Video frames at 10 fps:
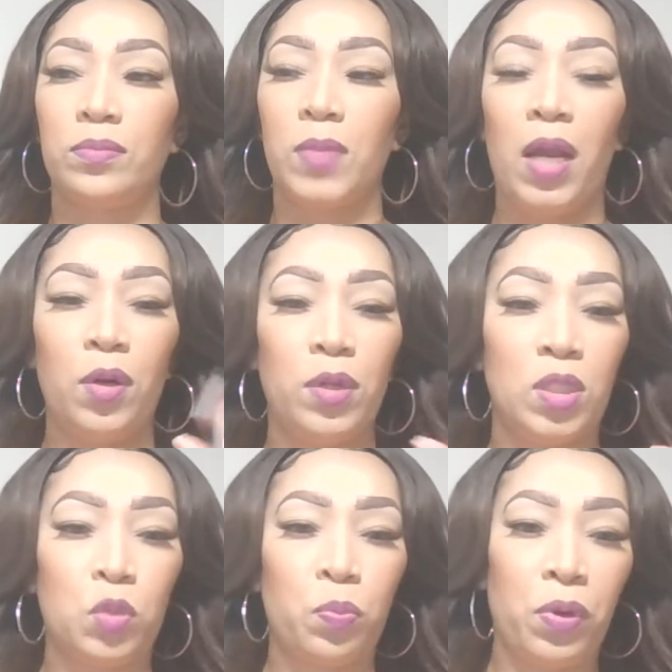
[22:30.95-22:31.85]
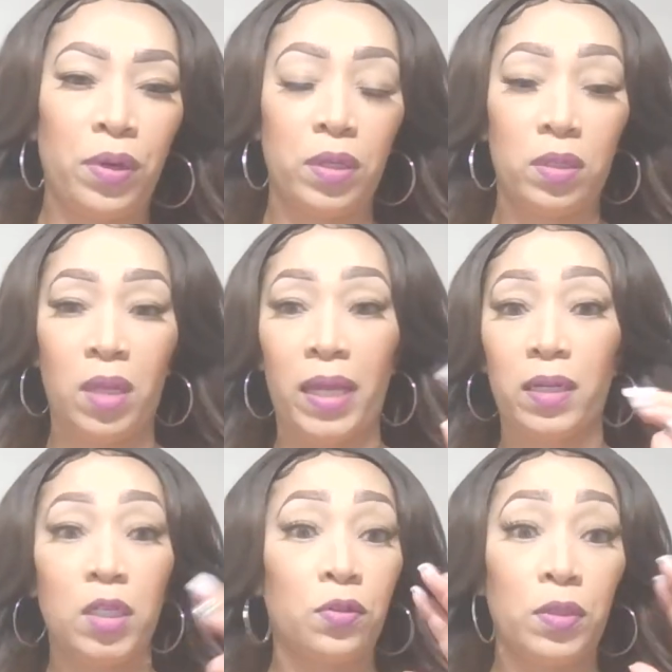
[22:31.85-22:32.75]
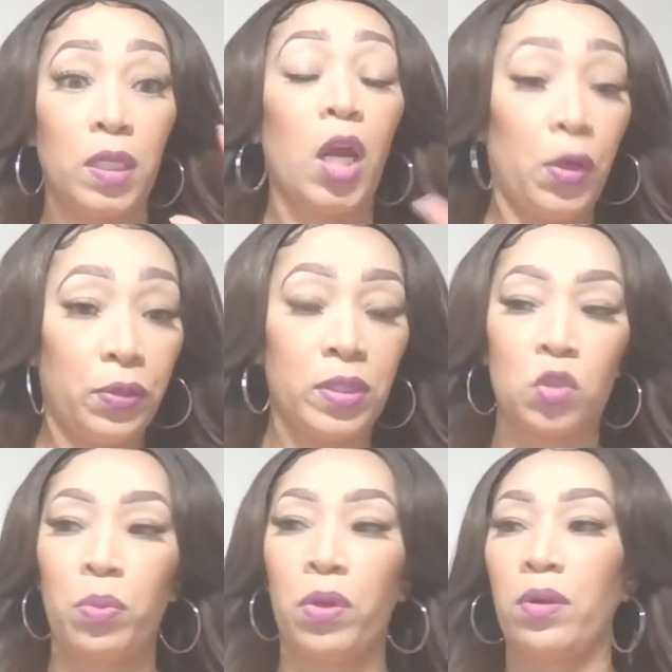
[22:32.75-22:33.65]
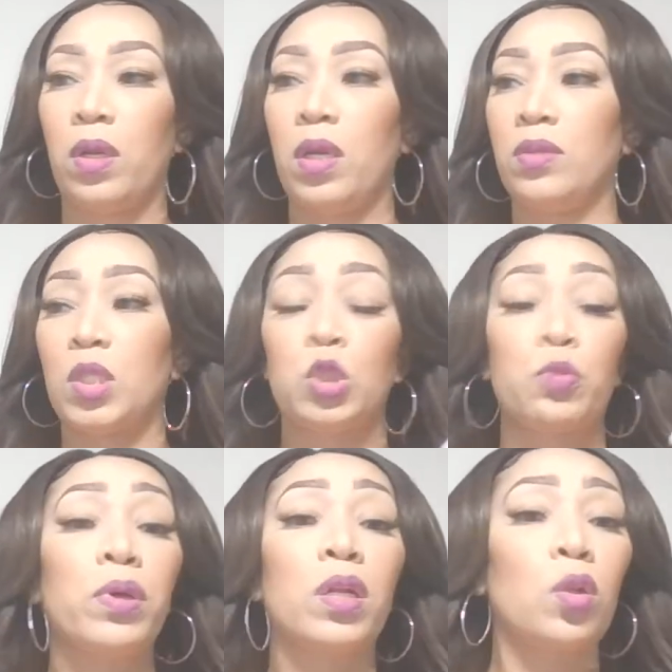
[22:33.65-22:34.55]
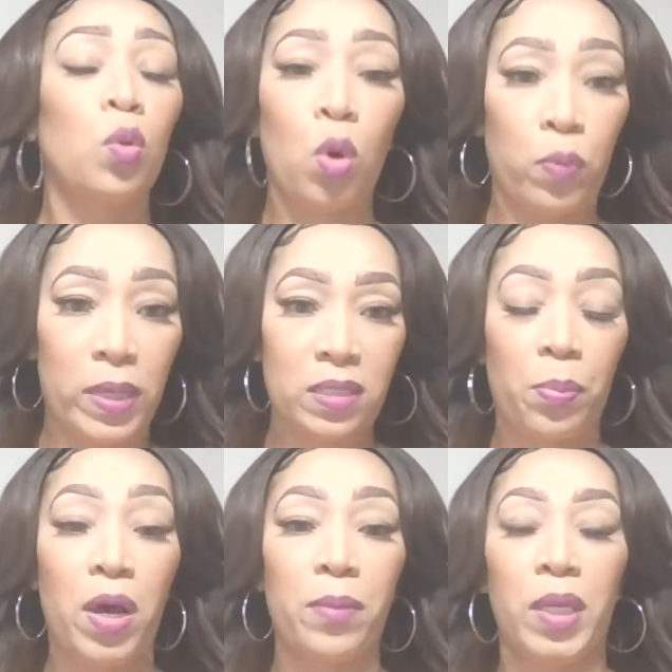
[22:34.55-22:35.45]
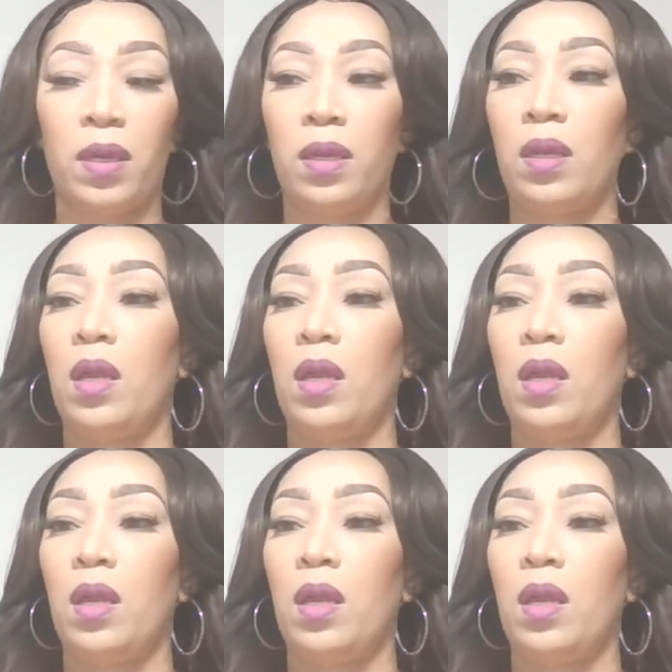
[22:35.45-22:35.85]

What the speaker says: I heard in the spirit, like literally heard in the spirit, that the spirit of the Lord rests upon me.